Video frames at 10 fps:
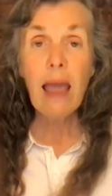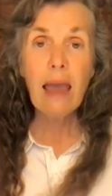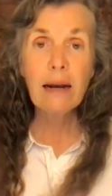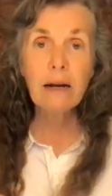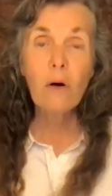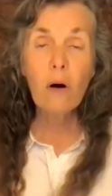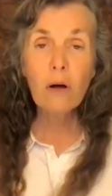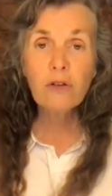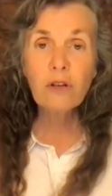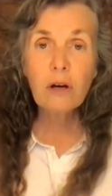And it
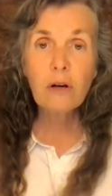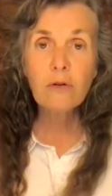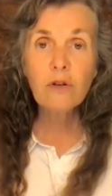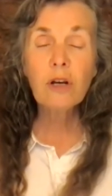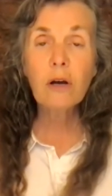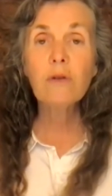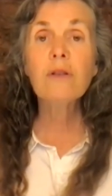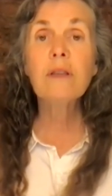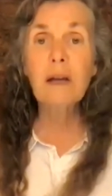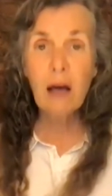also
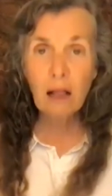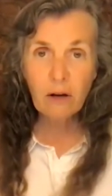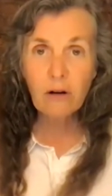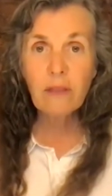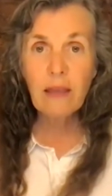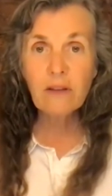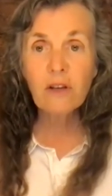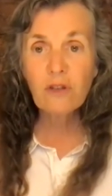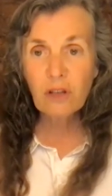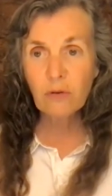shows the color that's
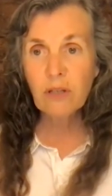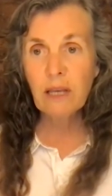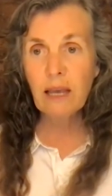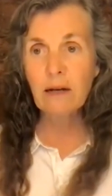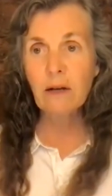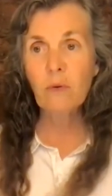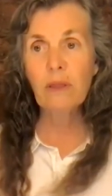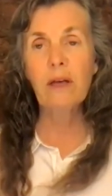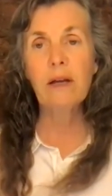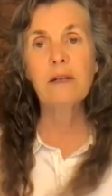associated
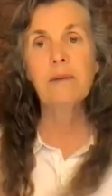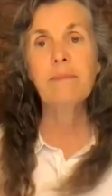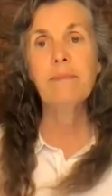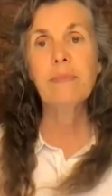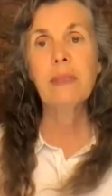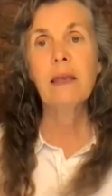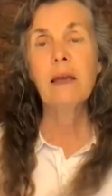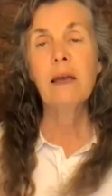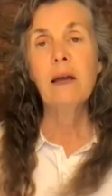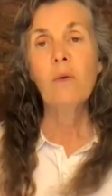with it.
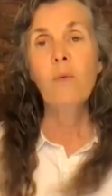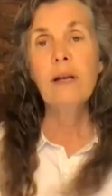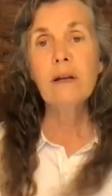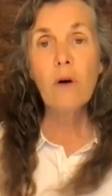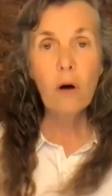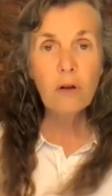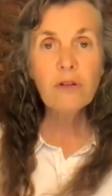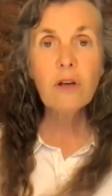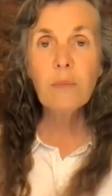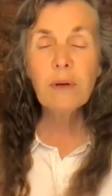We can
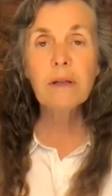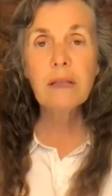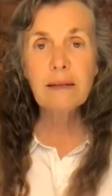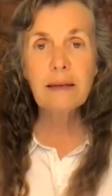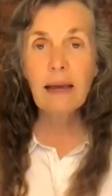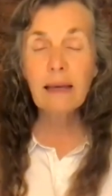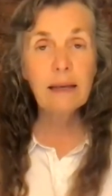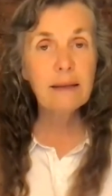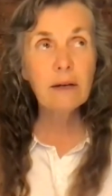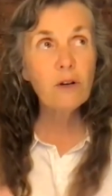also build the psychic
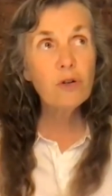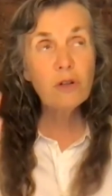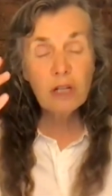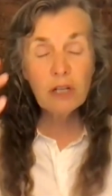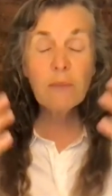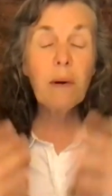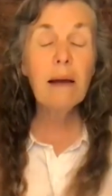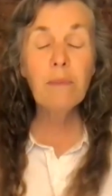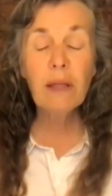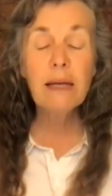centers just by
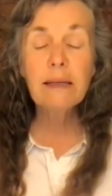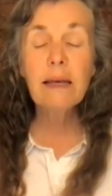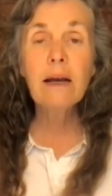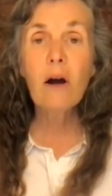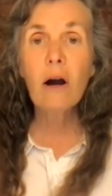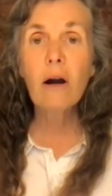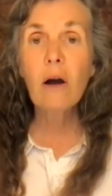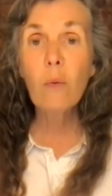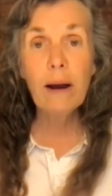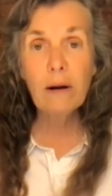placing our
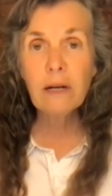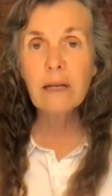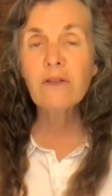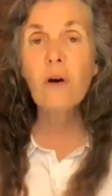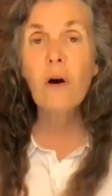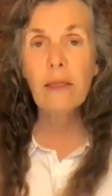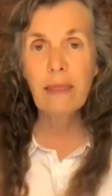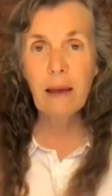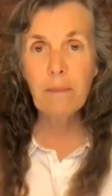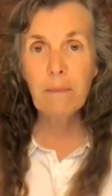awareness on
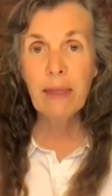them.